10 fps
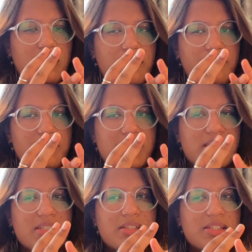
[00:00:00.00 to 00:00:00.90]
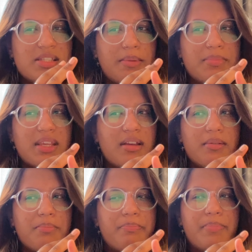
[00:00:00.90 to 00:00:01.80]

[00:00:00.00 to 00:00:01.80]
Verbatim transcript: um, something,